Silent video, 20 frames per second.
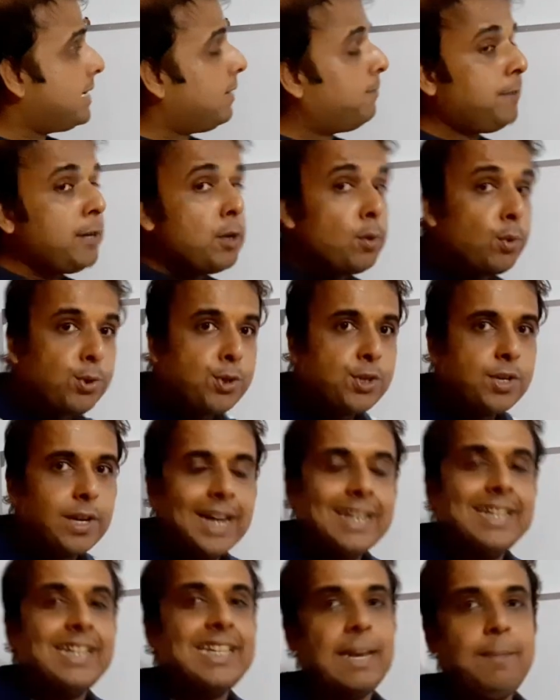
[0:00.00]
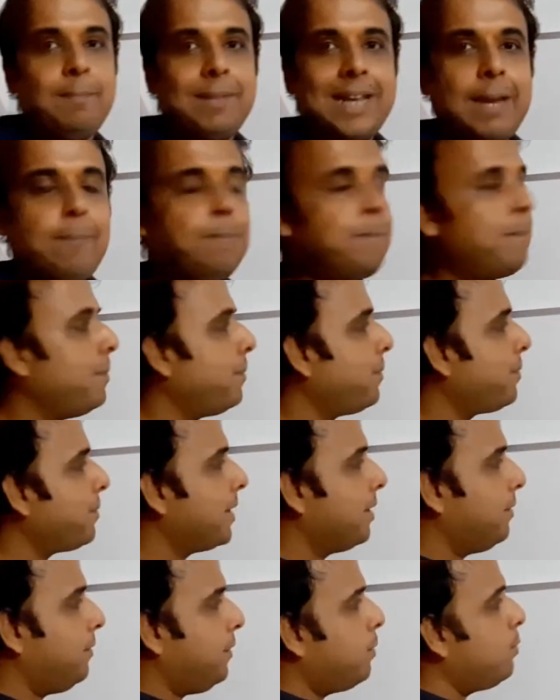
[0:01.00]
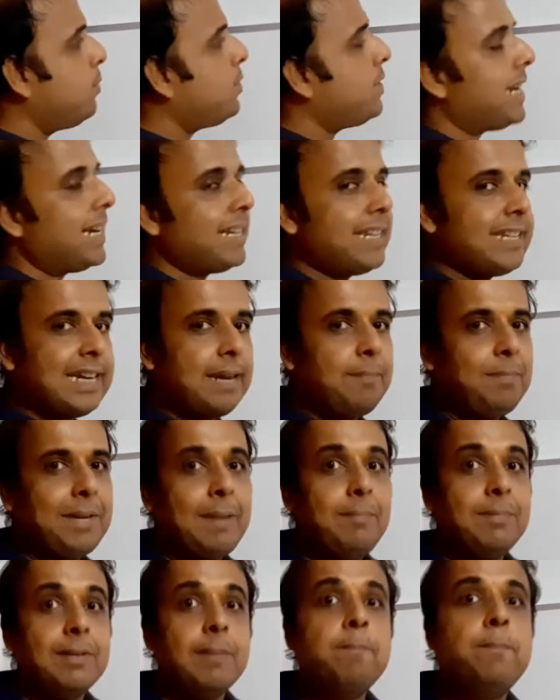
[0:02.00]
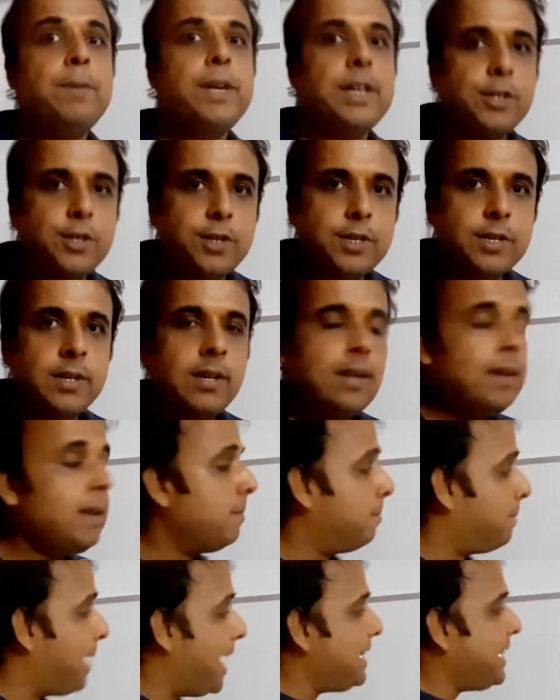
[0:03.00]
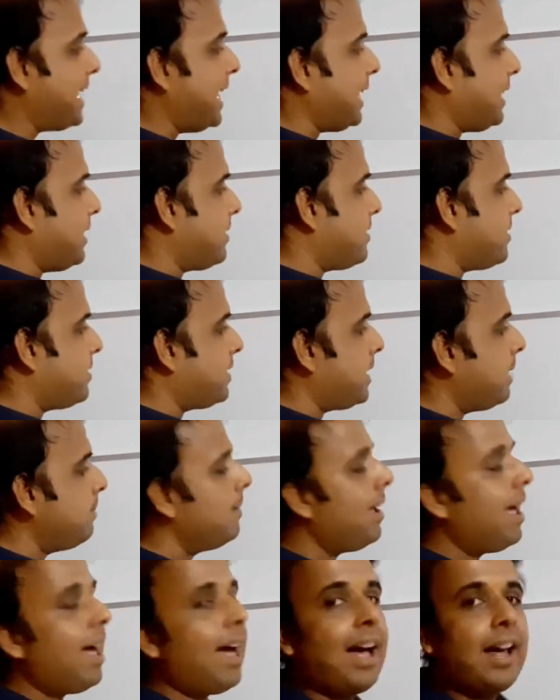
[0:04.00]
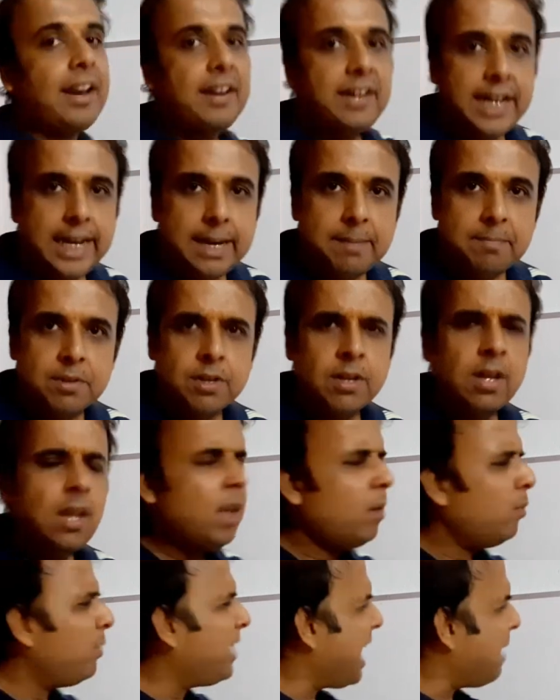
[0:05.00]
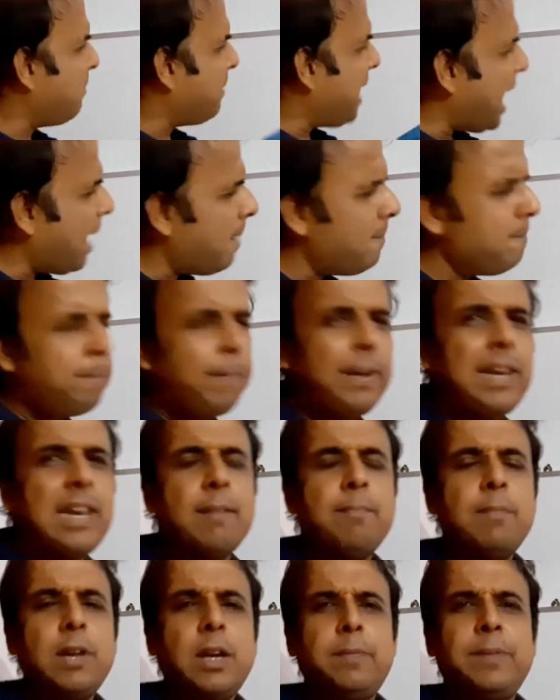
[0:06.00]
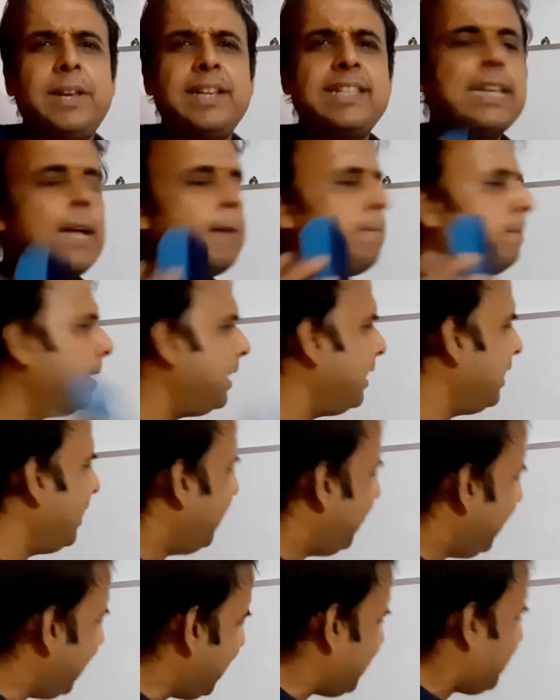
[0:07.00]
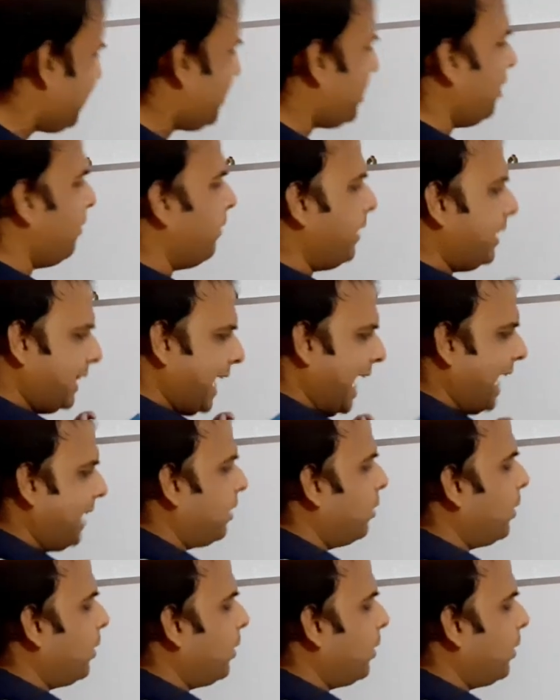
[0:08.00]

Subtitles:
fused at the same time, the bridged bicyclic system are named. We have ample number of examples. Let us deal with that. Okay.